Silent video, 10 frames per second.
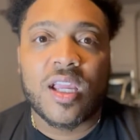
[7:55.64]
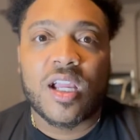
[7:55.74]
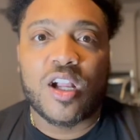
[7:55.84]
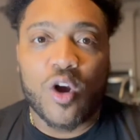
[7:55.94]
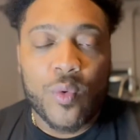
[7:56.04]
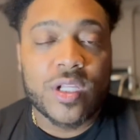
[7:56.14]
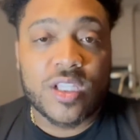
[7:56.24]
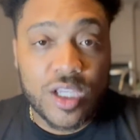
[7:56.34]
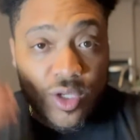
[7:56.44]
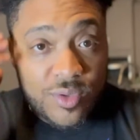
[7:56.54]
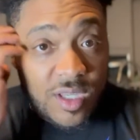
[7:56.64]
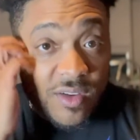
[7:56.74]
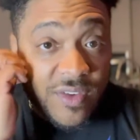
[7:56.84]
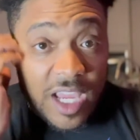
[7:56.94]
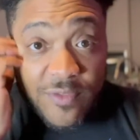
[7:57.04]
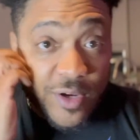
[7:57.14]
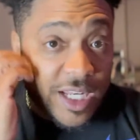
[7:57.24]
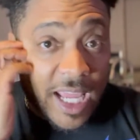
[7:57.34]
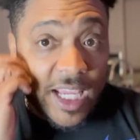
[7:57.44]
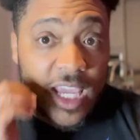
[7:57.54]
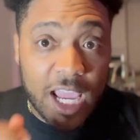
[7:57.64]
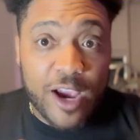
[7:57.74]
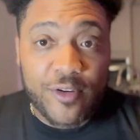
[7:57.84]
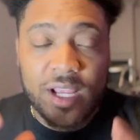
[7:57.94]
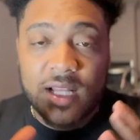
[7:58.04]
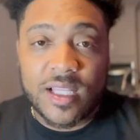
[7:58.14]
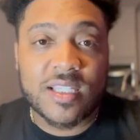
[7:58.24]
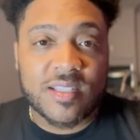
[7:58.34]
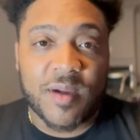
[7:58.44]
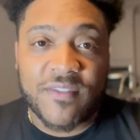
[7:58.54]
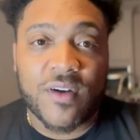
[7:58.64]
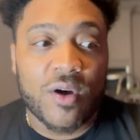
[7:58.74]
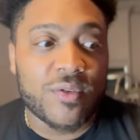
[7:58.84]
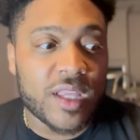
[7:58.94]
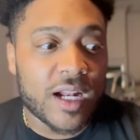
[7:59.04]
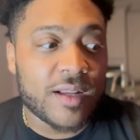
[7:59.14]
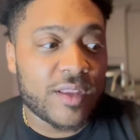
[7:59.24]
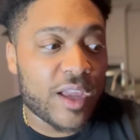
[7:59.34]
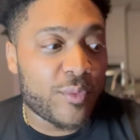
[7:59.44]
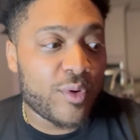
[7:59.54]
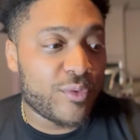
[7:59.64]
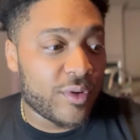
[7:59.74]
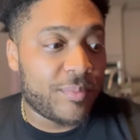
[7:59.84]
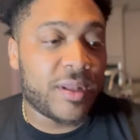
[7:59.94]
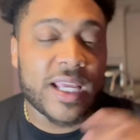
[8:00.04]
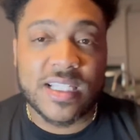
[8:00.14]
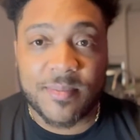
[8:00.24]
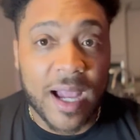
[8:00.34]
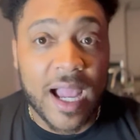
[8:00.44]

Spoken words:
go into use of everyday carry, and this is my phone that will replace my